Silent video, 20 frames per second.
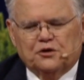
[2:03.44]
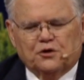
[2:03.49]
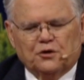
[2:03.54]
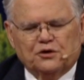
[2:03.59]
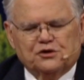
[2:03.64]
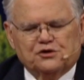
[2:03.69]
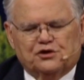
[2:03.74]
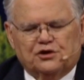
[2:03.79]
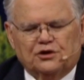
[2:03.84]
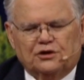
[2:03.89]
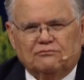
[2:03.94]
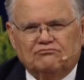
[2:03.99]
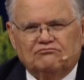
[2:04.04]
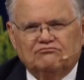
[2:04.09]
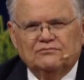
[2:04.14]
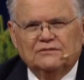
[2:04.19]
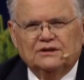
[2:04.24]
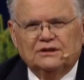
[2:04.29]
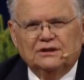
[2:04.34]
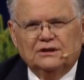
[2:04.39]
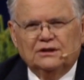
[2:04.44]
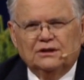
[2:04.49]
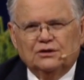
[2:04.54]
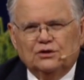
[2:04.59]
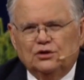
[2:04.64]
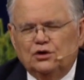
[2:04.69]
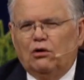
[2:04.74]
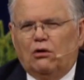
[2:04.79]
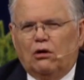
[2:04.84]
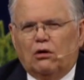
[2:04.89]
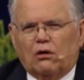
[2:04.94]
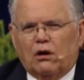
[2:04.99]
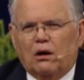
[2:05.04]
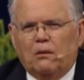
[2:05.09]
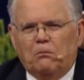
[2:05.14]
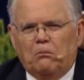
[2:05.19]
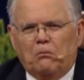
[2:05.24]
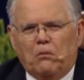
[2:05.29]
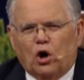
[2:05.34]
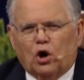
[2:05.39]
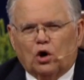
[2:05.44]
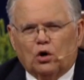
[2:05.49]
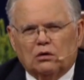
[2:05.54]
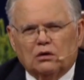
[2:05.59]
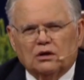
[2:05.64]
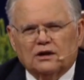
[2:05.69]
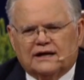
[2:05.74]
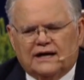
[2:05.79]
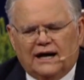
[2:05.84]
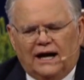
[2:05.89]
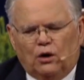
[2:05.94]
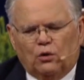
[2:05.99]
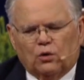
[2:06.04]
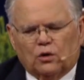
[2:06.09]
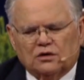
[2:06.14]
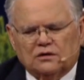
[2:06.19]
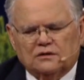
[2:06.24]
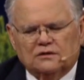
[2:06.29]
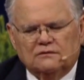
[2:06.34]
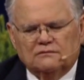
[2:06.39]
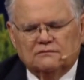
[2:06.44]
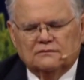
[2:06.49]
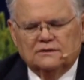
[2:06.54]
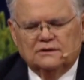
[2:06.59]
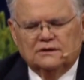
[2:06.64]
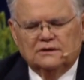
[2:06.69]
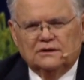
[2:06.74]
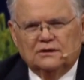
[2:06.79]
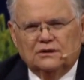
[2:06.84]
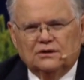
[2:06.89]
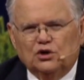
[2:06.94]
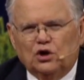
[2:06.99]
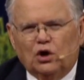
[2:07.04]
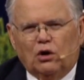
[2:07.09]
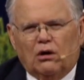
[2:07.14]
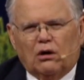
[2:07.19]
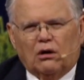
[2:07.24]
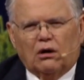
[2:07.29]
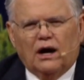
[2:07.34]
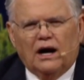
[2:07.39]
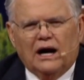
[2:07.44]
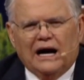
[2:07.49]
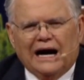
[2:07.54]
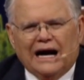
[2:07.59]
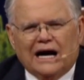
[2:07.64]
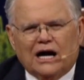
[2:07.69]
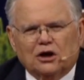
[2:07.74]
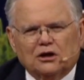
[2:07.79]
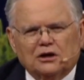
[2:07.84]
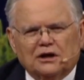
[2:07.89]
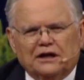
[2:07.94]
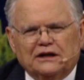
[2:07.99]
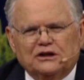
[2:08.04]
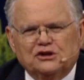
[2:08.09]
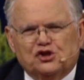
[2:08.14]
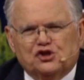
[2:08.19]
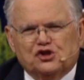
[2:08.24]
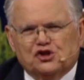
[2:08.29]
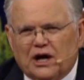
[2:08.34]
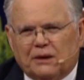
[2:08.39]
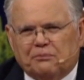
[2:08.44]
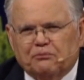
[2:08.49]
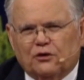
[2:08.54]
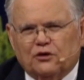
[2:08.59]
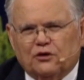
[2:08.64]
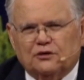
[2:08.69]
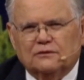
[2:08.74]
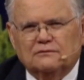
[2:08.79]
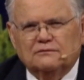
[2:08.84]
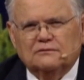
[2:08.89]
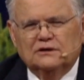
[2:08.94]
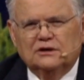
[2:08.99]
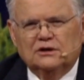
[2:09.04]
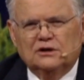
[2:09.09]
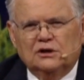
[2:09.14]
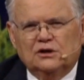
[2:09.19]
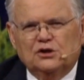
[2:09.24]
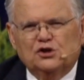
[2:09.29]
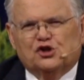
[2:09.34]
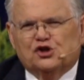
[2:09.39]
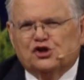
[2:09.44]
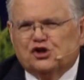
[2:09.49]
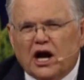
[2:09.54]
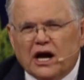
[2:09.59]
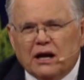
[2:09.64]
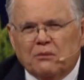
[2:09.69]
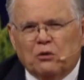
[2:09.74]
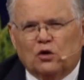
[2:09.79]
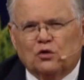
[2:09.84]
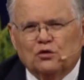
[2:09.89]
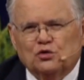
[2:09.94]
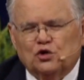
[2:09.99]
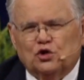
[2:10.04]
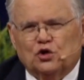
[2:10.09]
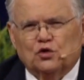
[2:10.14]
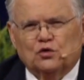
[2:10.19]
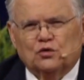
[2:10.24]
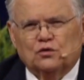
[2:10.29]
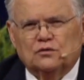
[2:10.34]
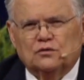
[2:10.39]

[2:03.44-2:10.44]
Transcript: Christian. You are a moral coward. You are a hireling shepherd. Shame on you.